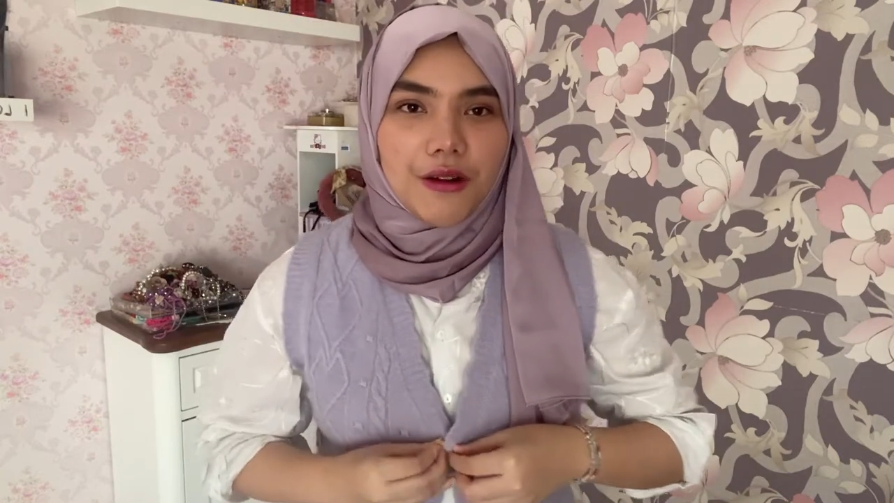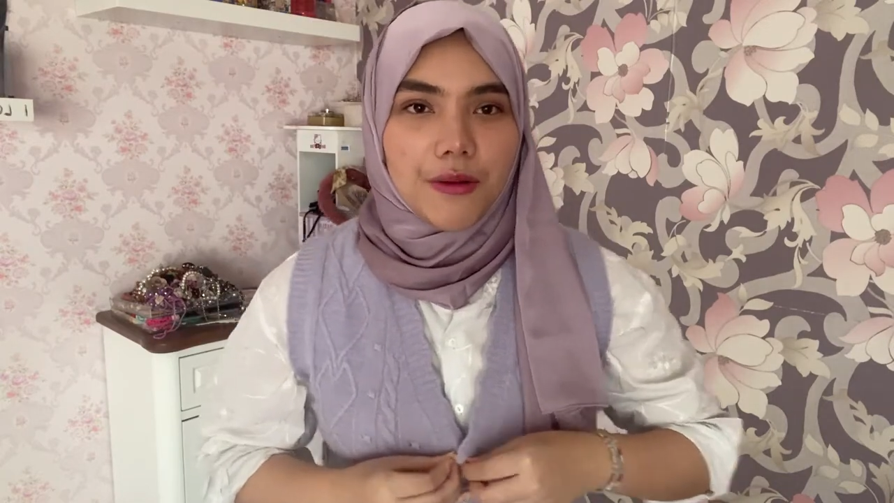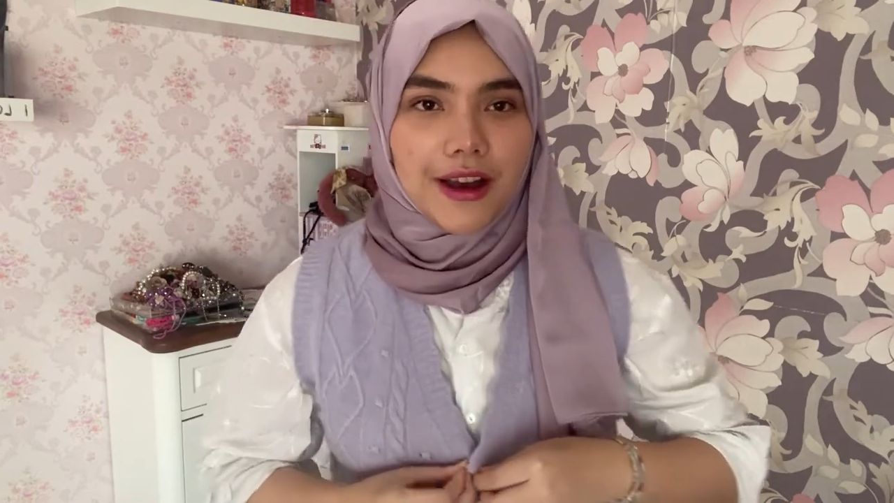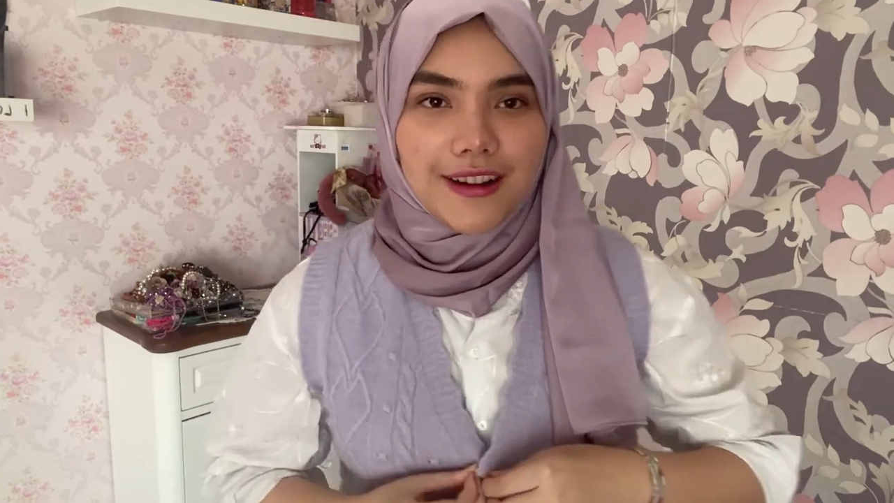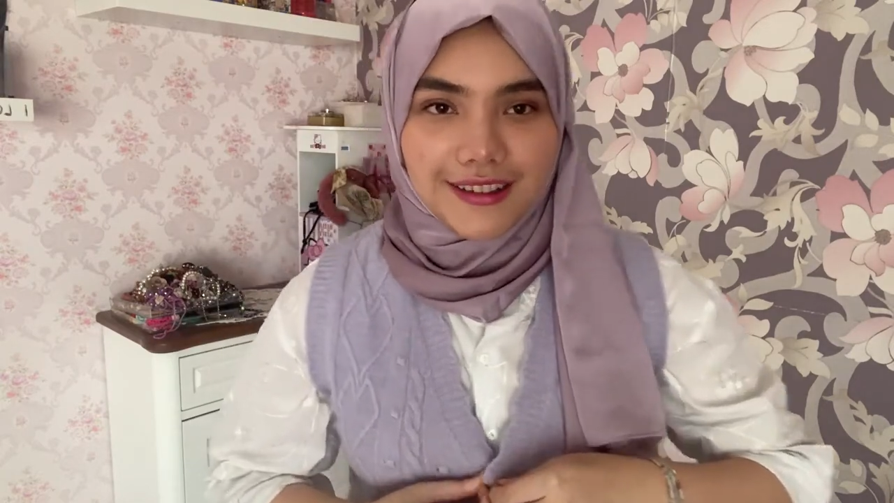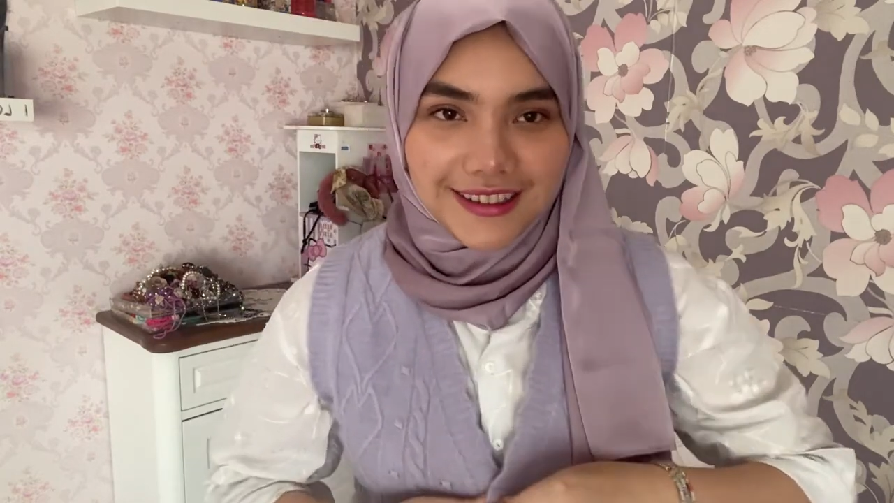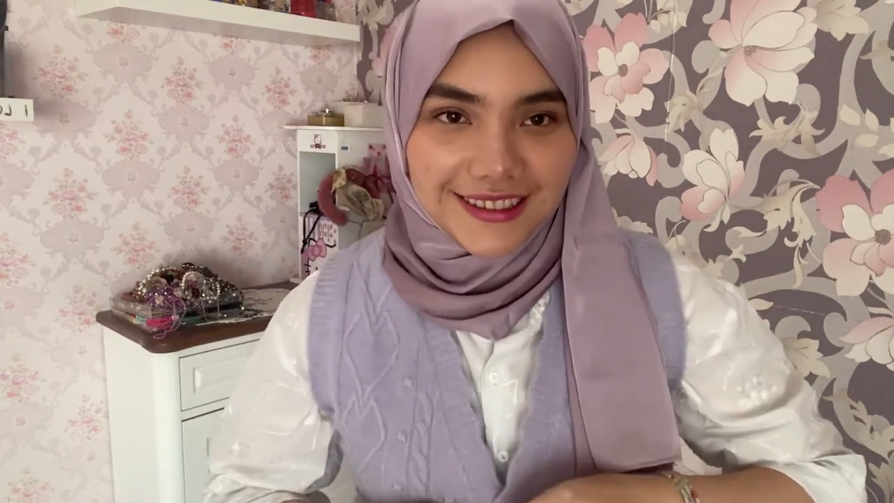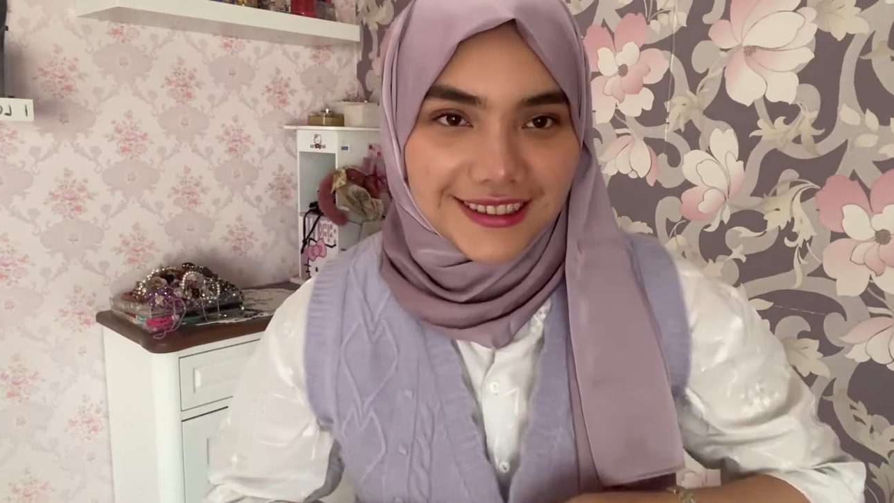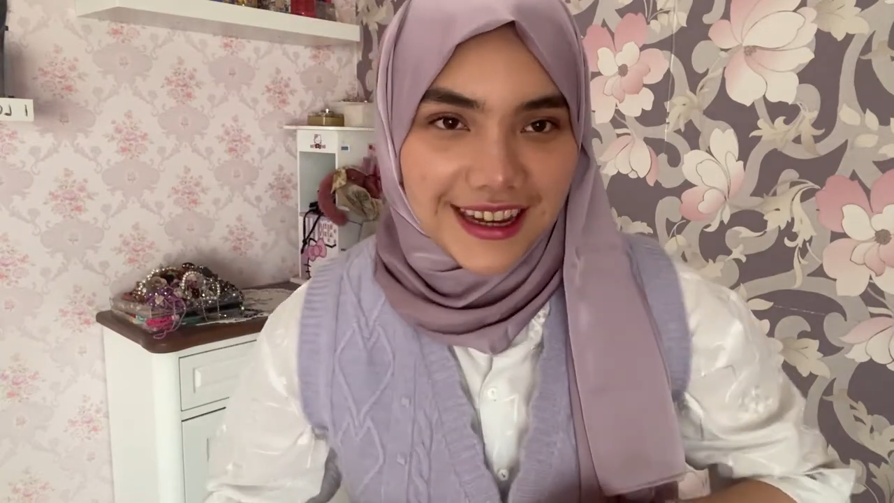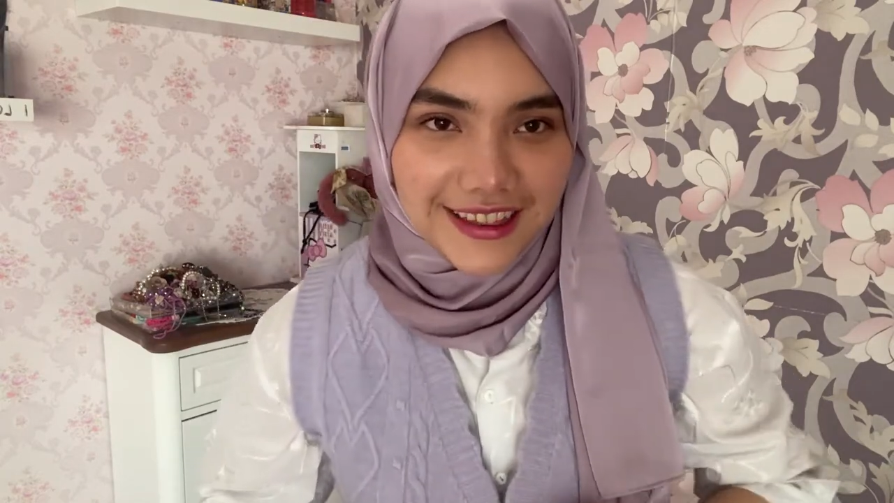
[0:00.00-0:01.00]
well,
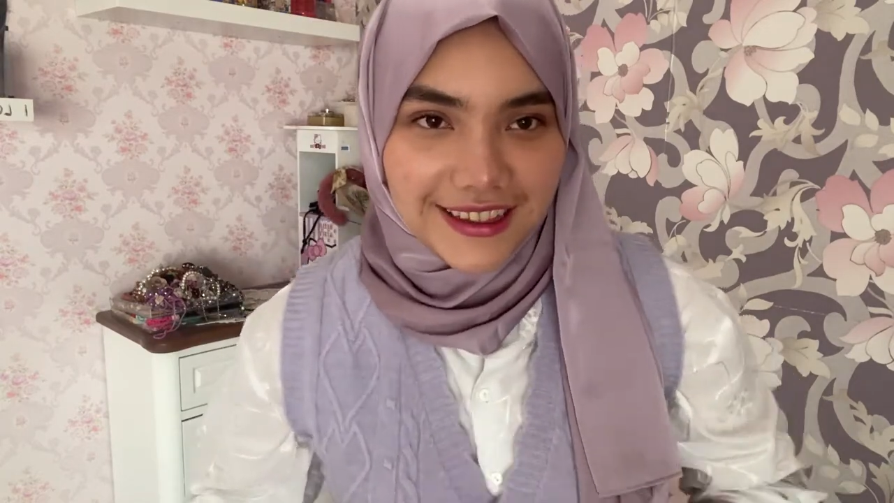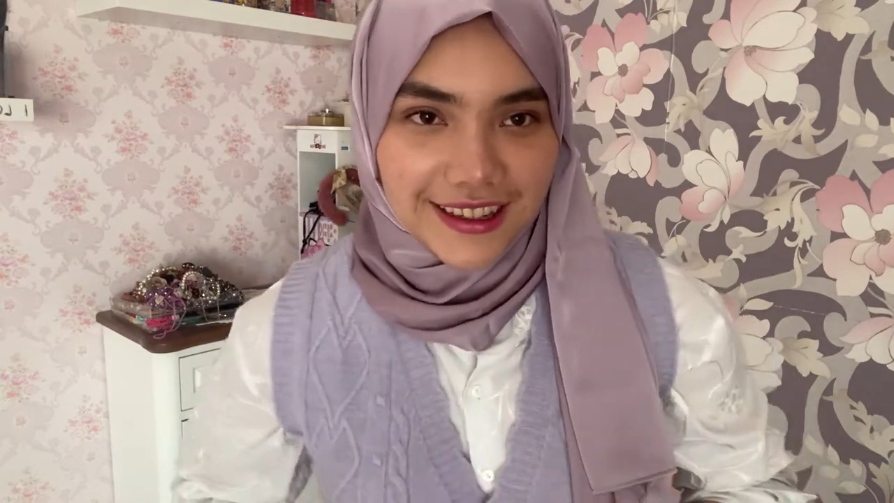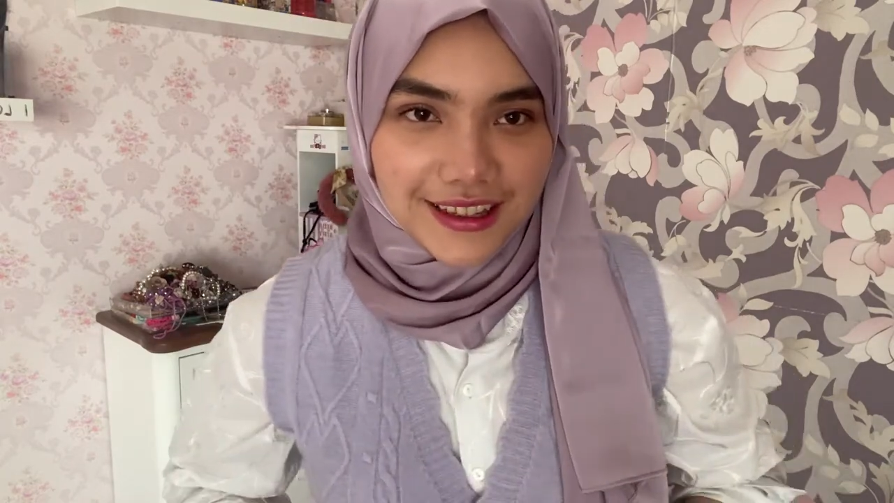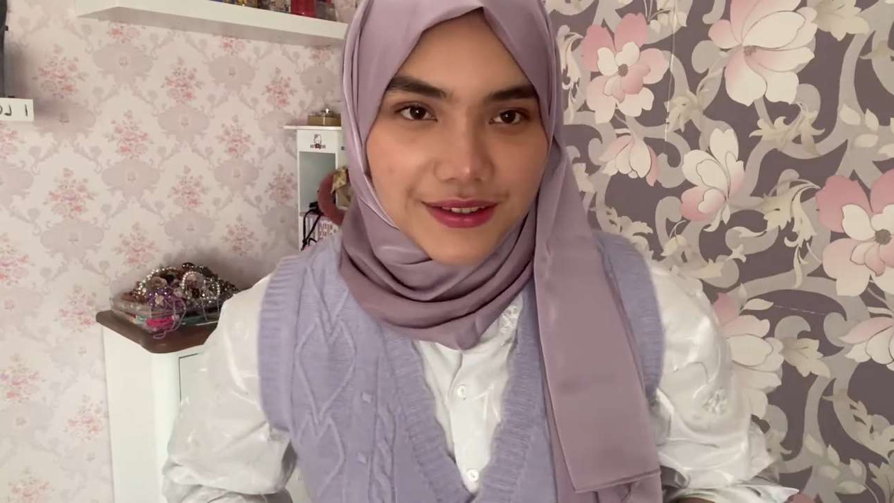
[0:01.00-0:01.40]
I think